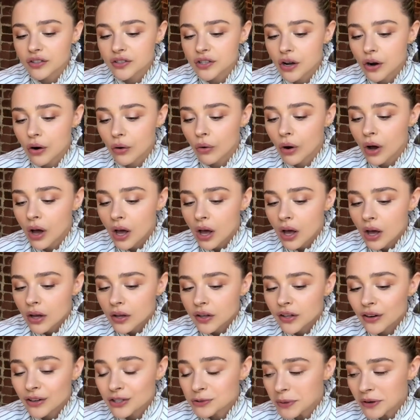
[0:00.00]
So
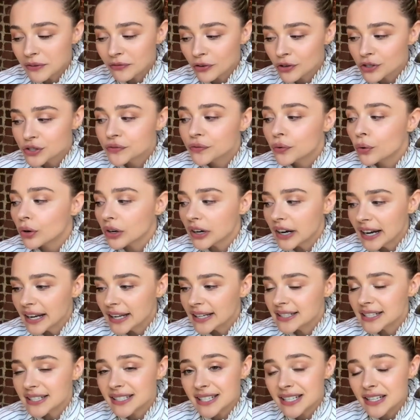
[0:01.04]
you know, it's my first foray
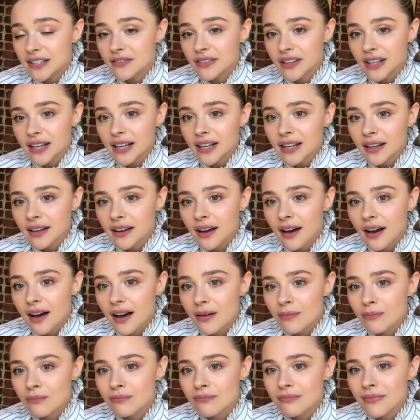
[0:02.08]
into TV,
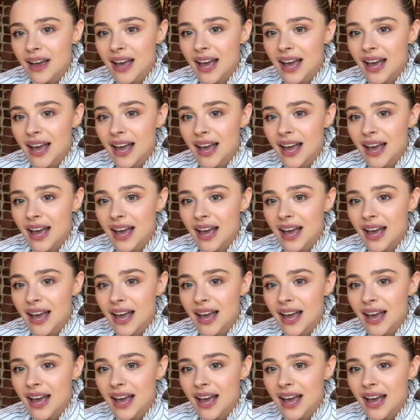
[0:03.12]
um,